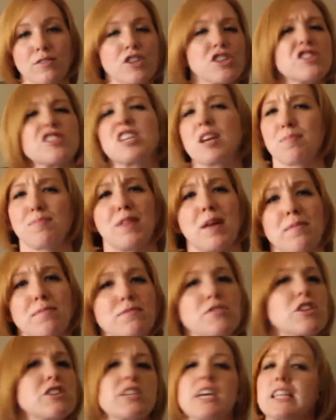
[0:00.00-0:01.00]
Just skip them.
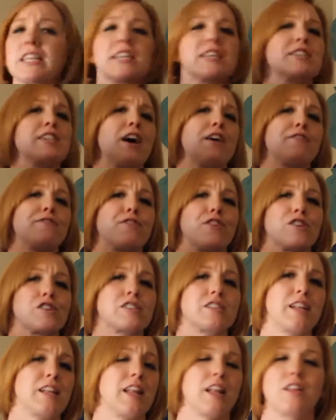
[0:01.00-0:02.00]
Just get this towel
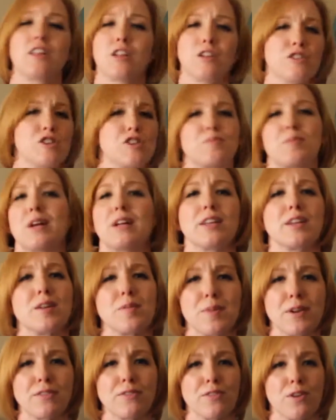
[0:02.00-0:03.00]
first, and then they'll just be a little
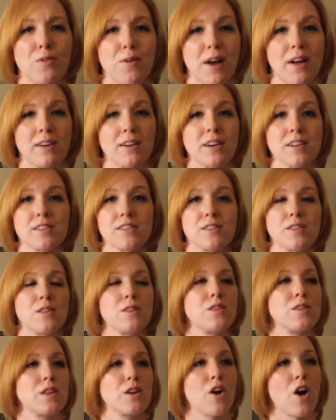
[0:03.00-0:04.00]
big for a while, because the